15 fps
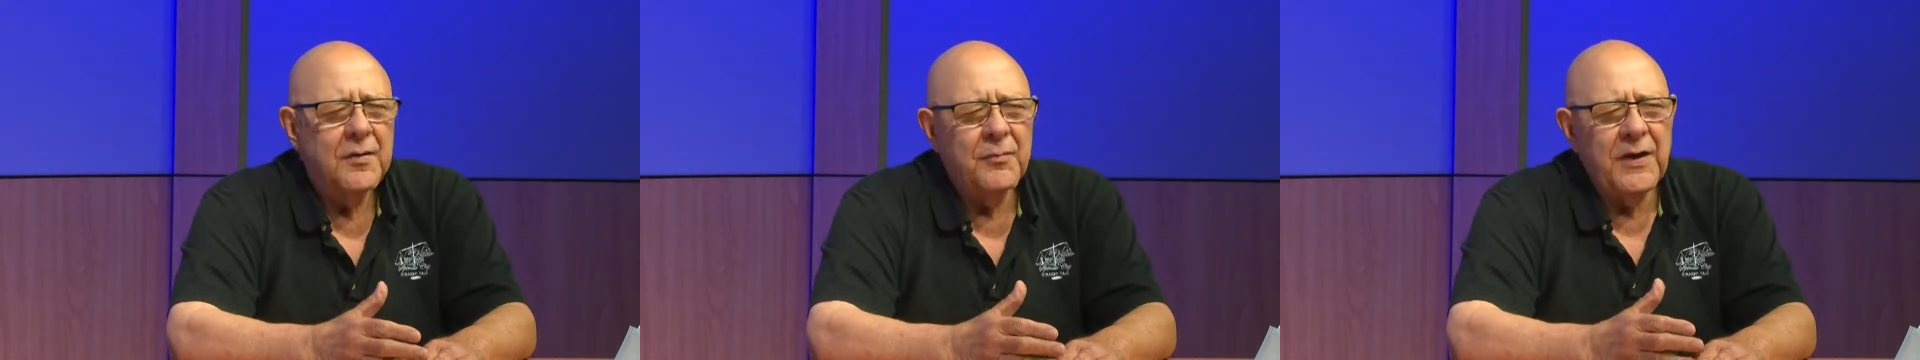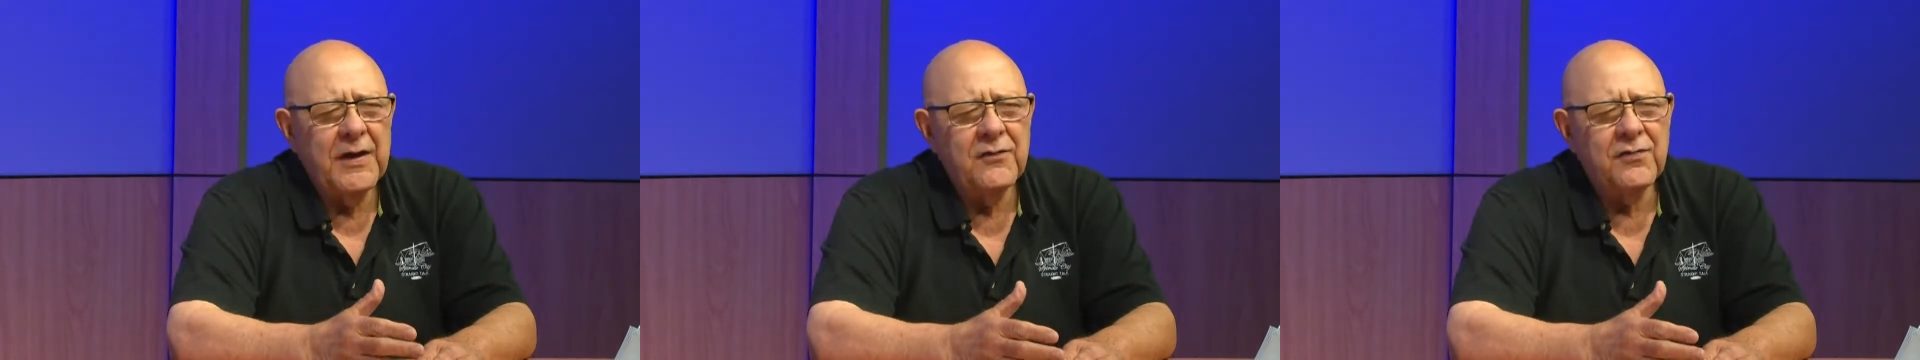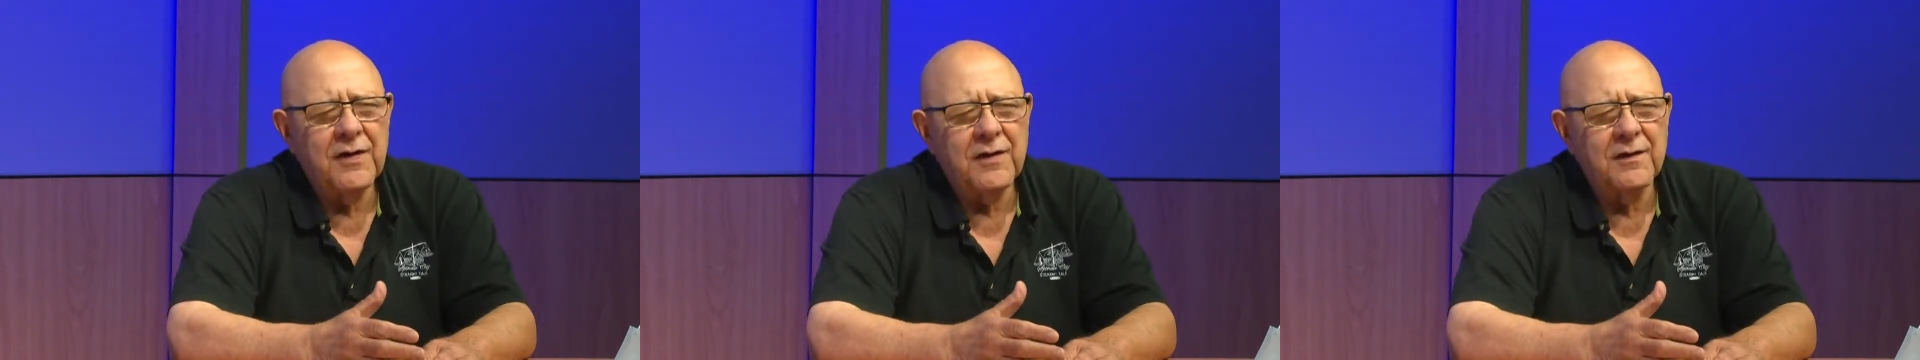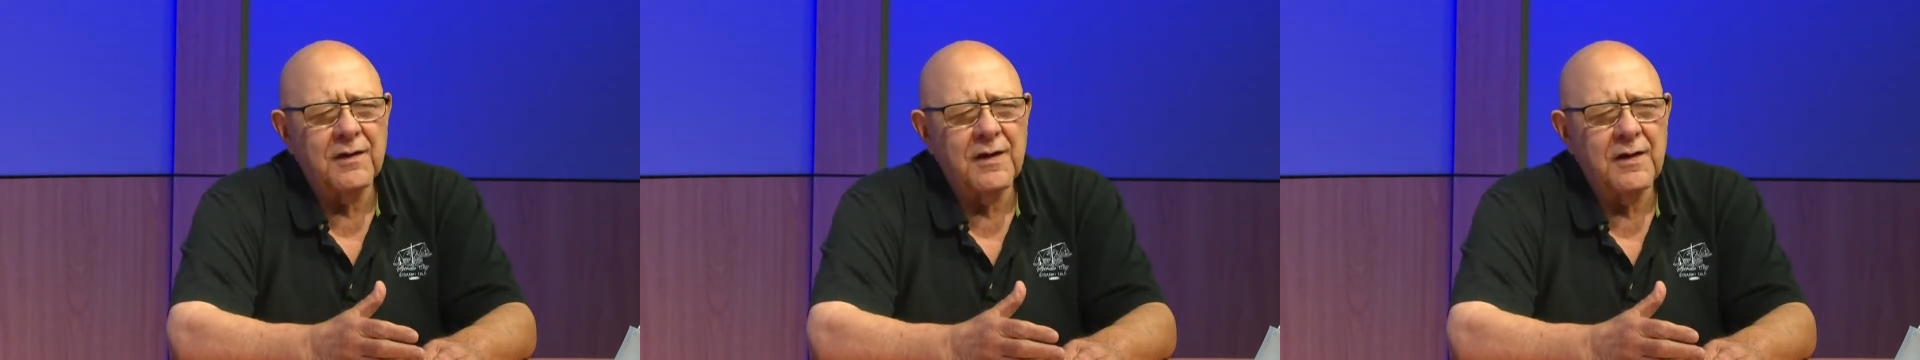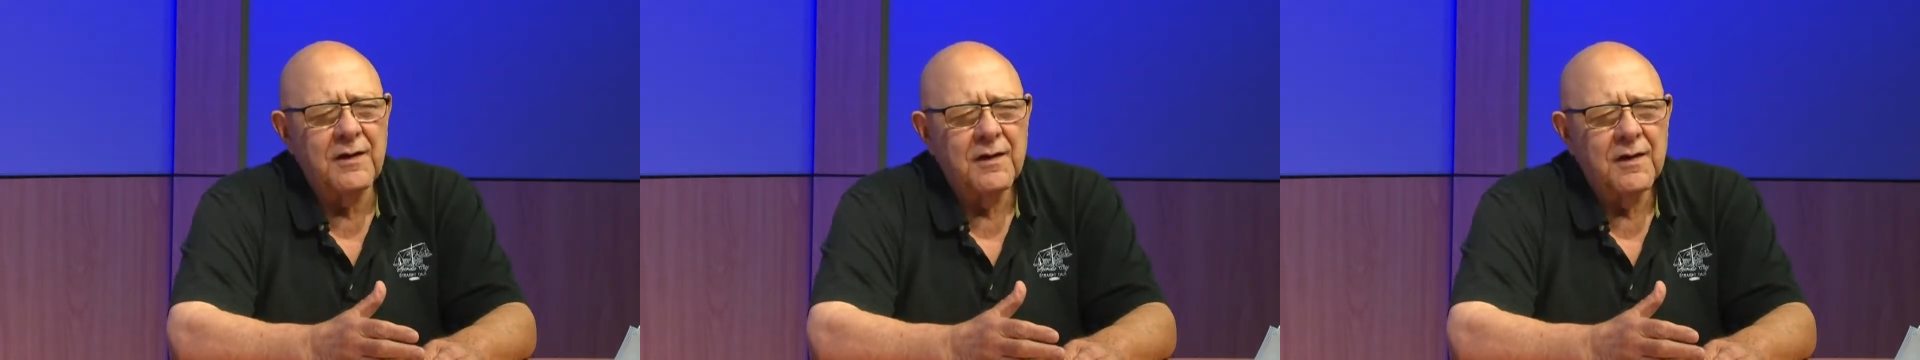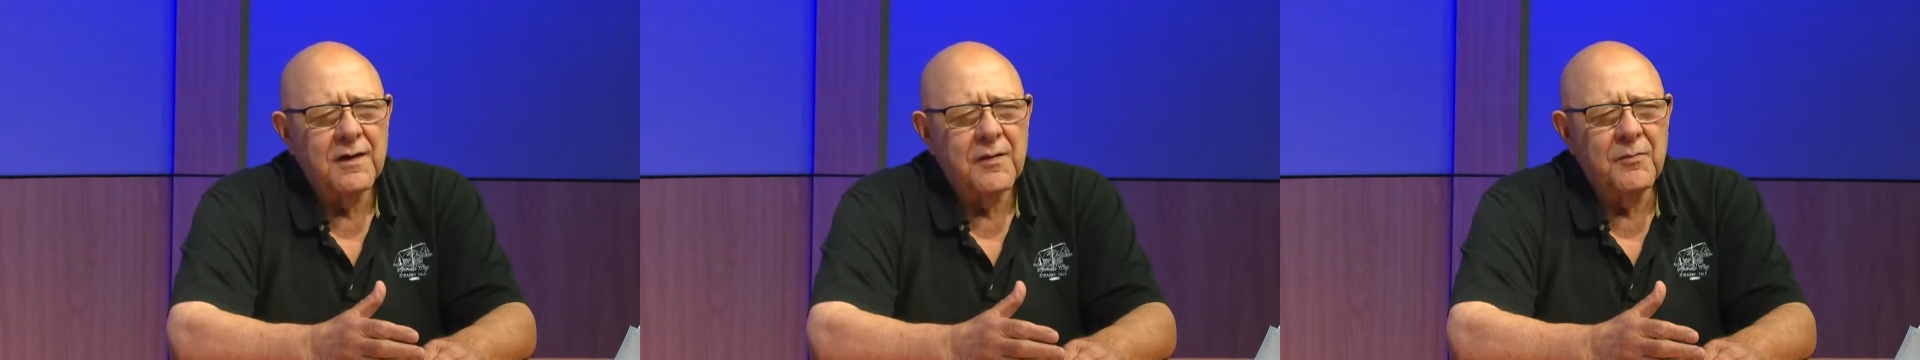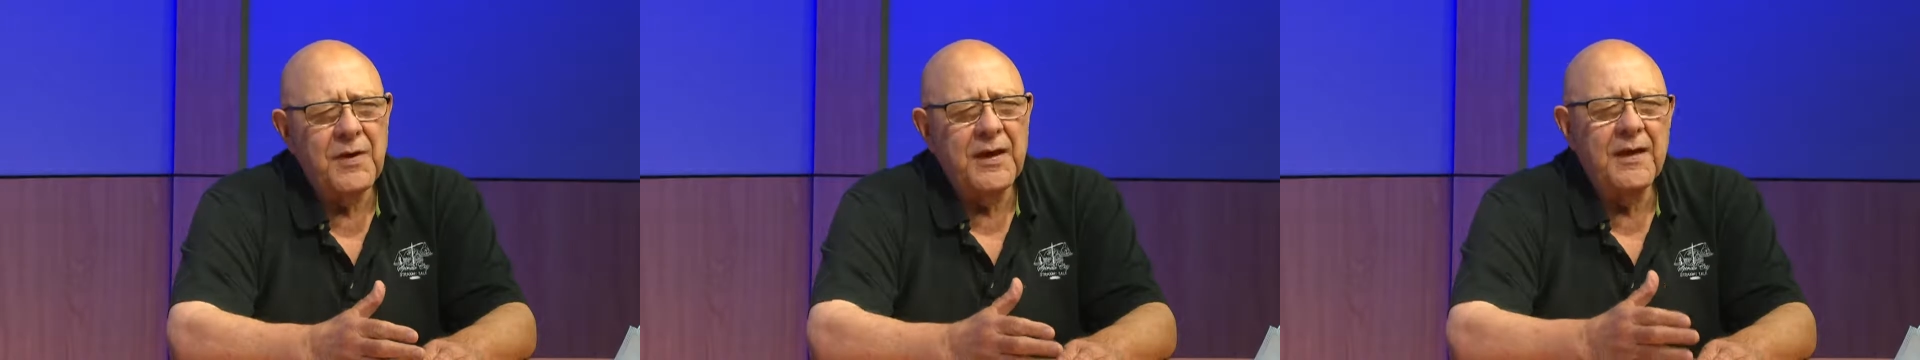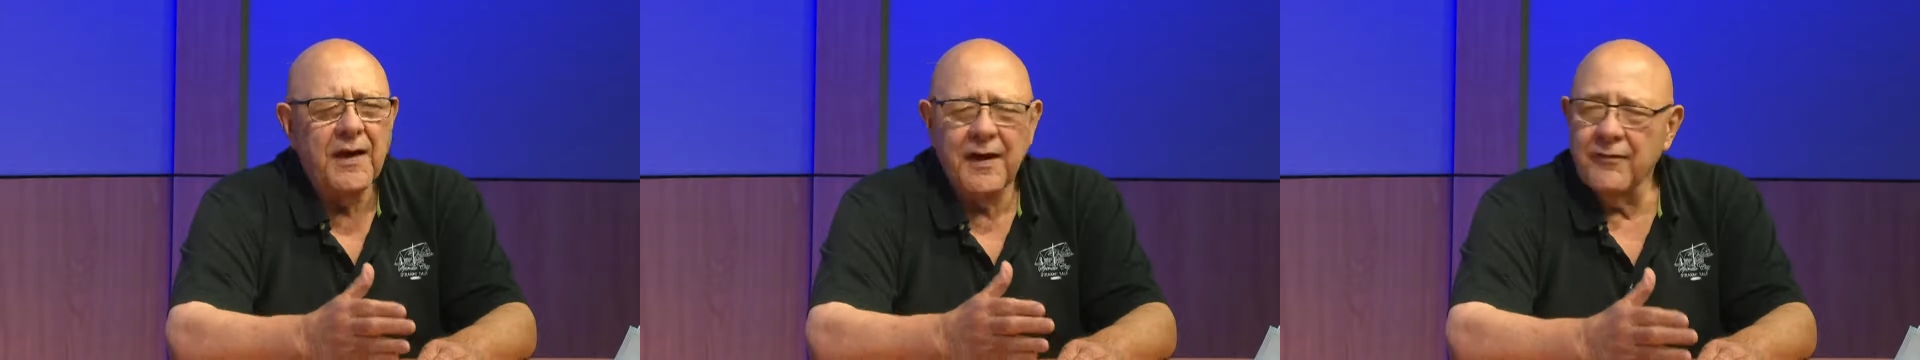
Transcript: basically make